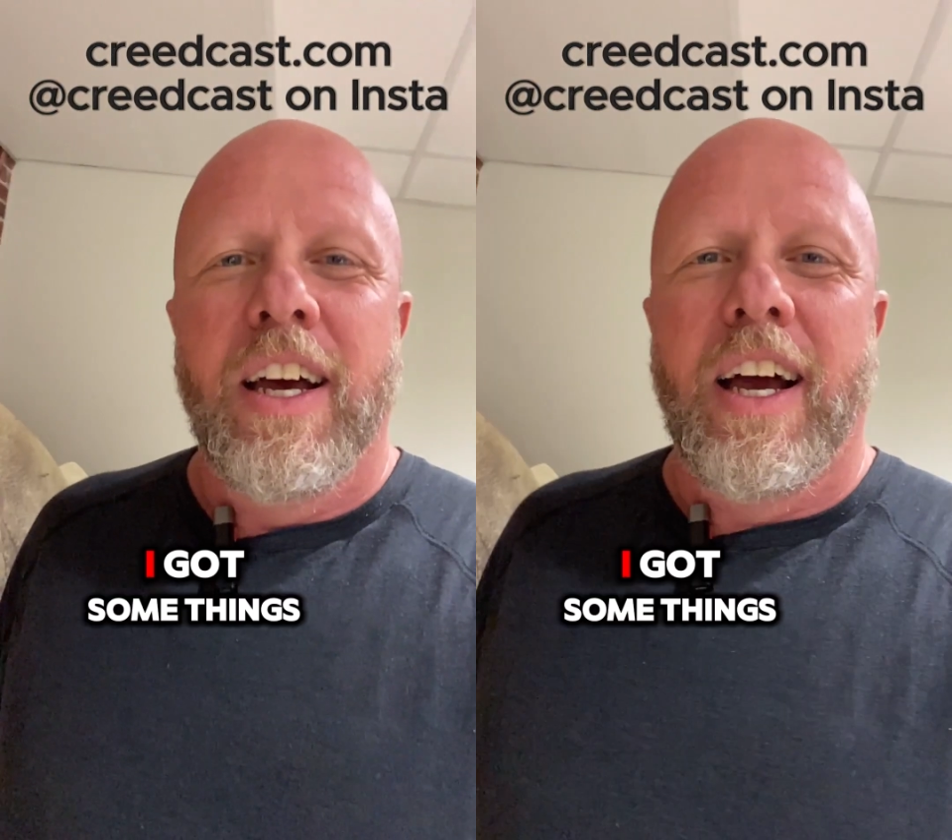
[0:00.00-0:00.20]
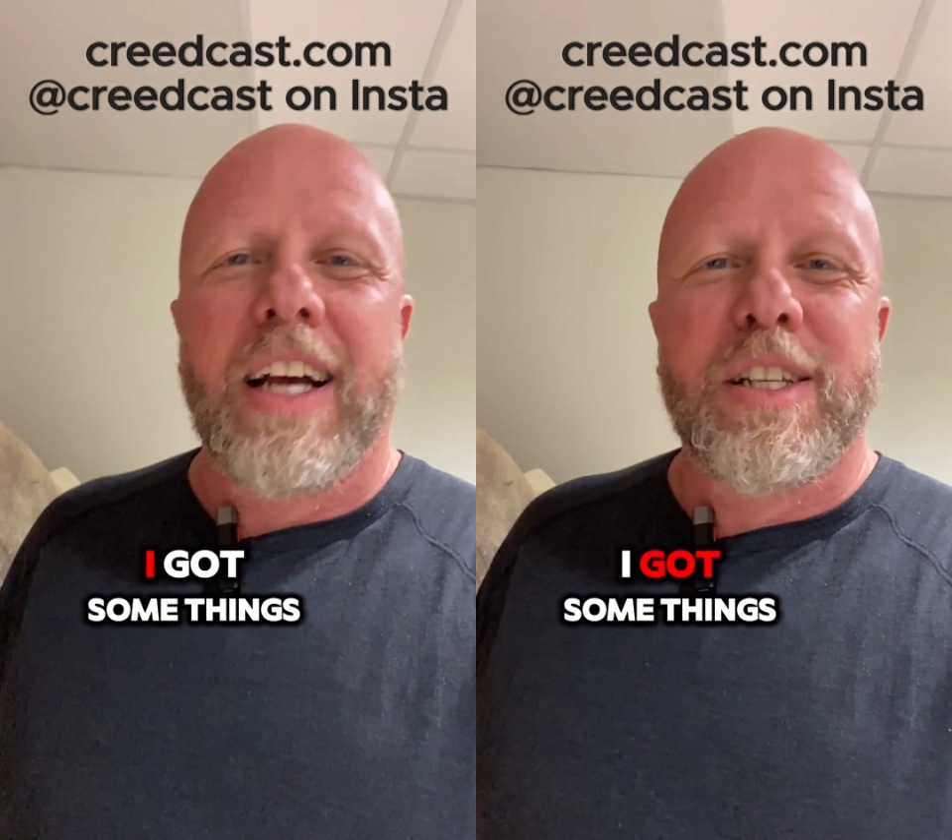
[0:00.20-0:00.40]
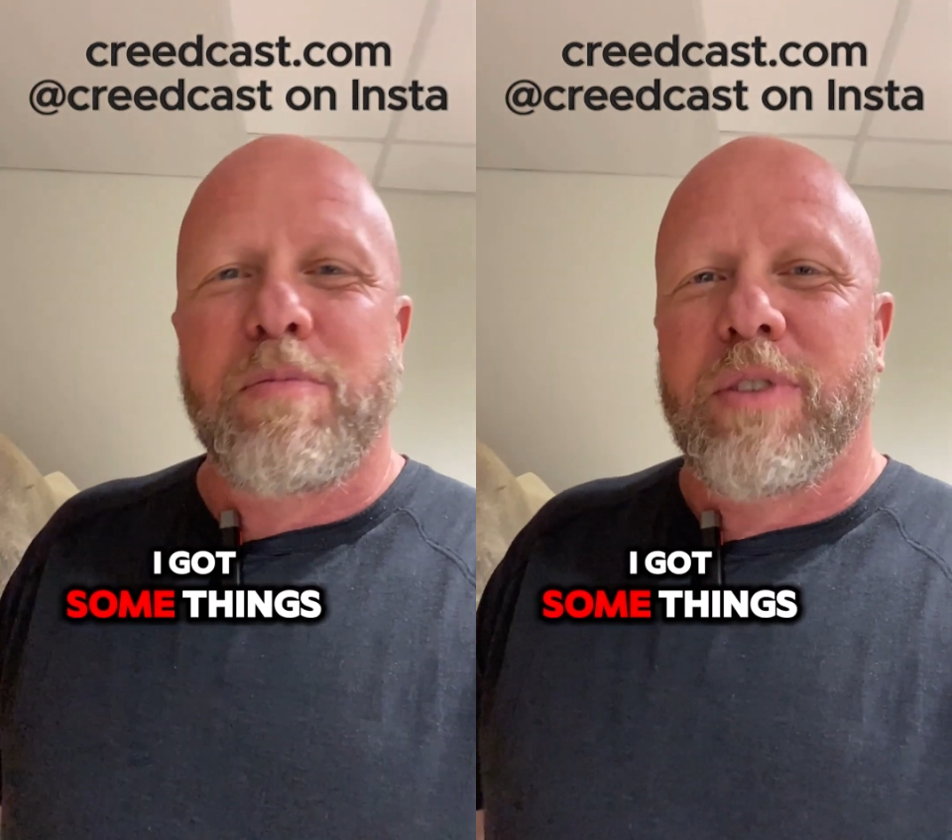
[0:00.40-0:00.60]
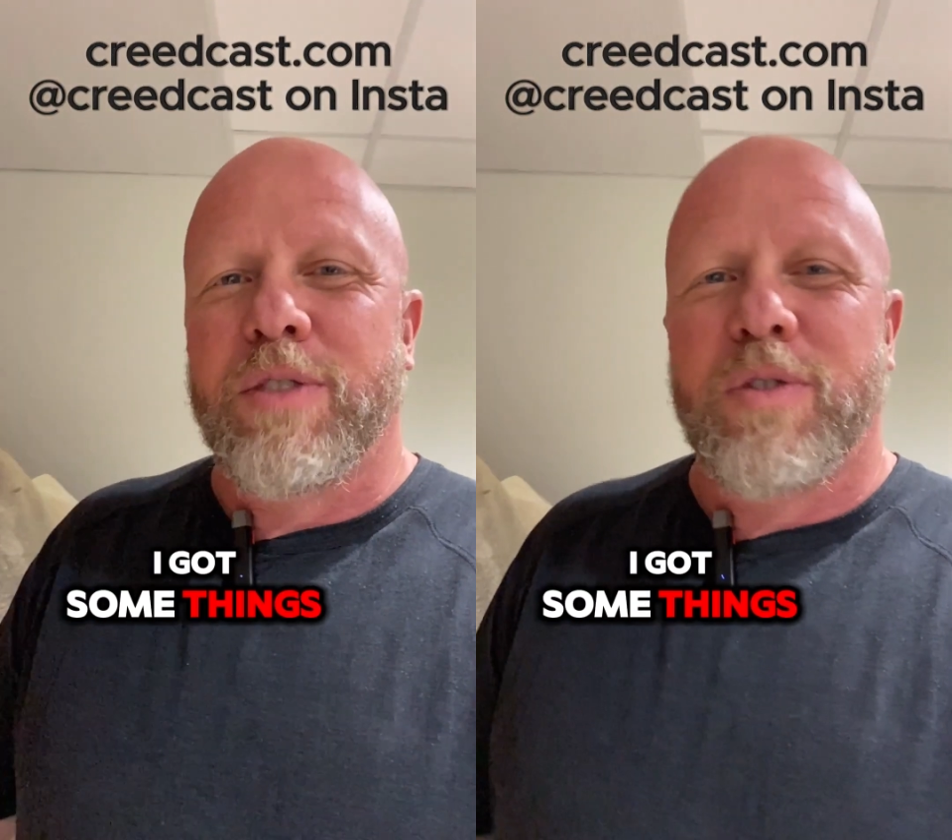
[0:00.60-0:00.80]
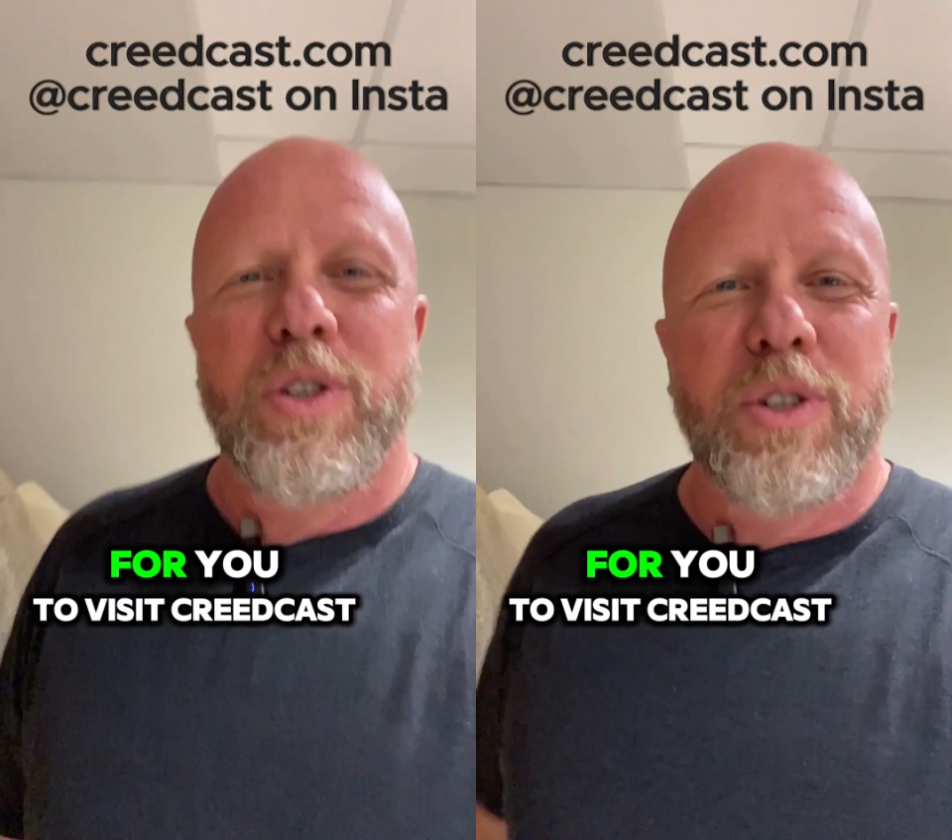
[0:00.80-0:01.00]
I got some things
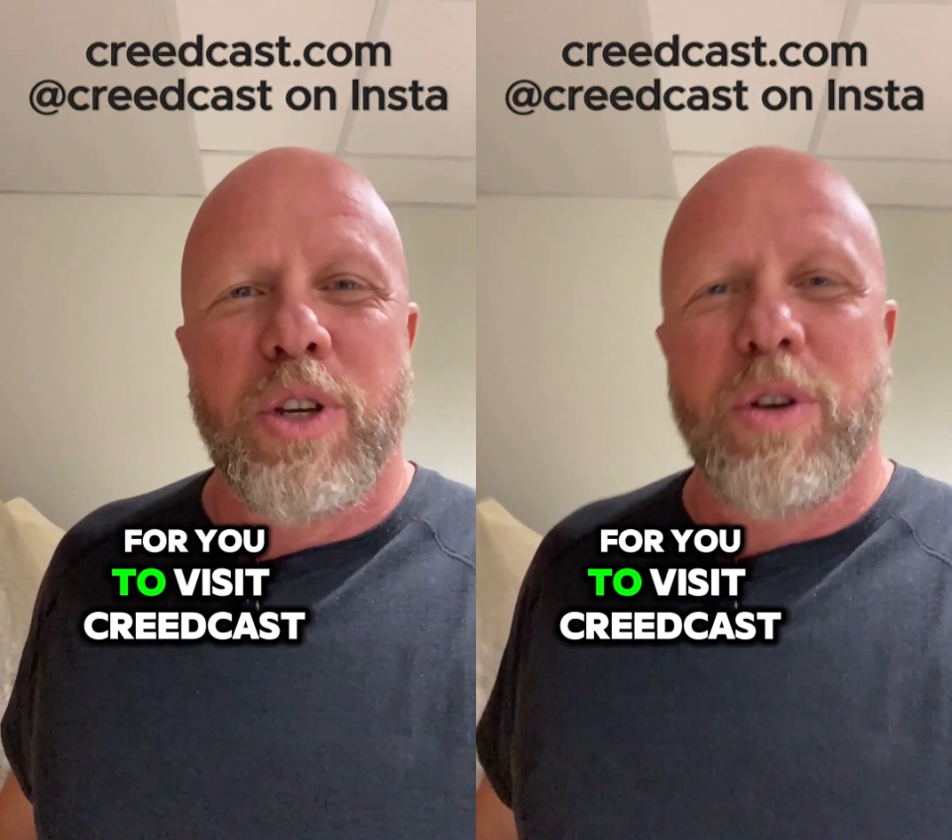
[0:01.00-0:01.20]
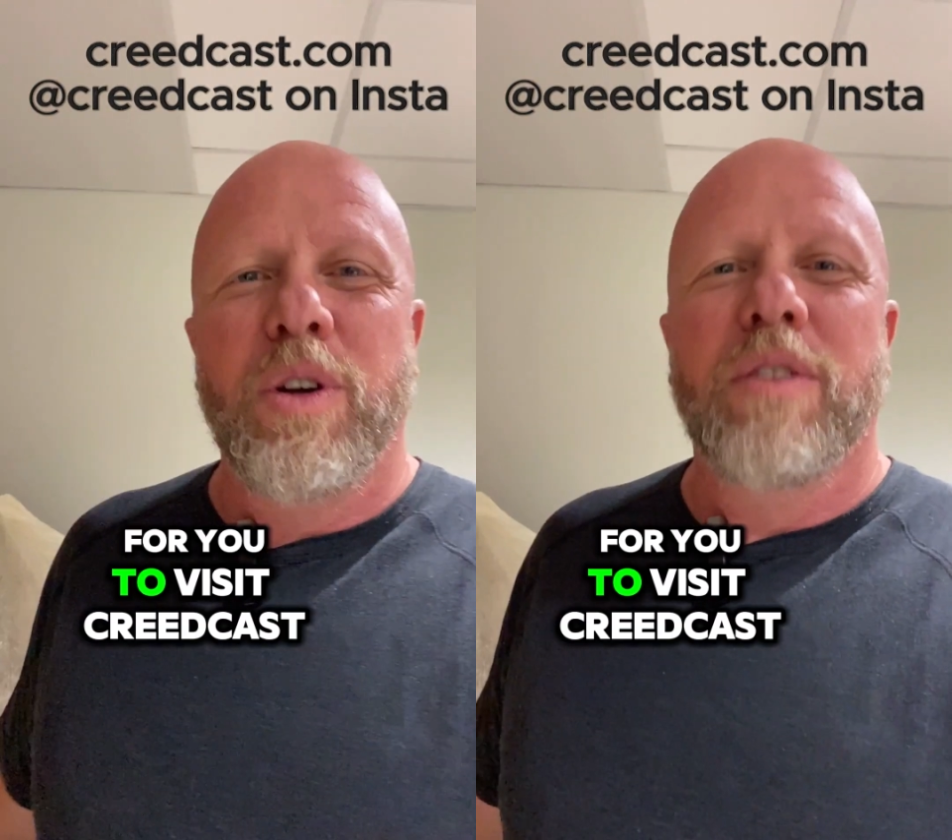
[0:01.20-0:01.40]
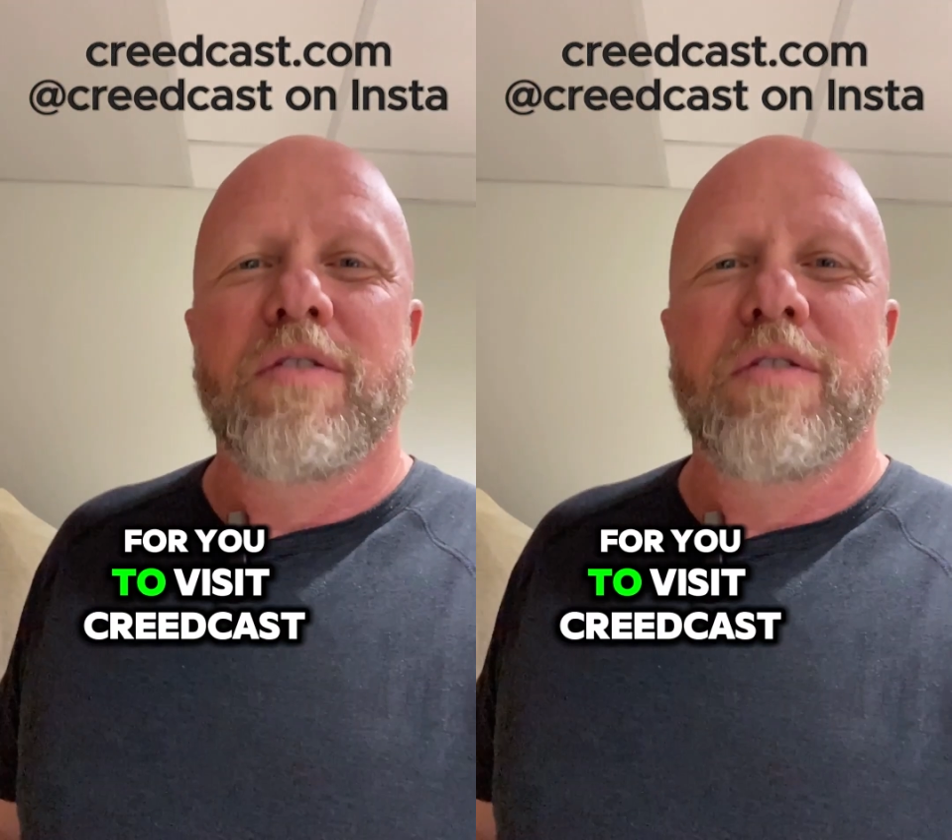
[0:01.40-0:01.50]
for you too.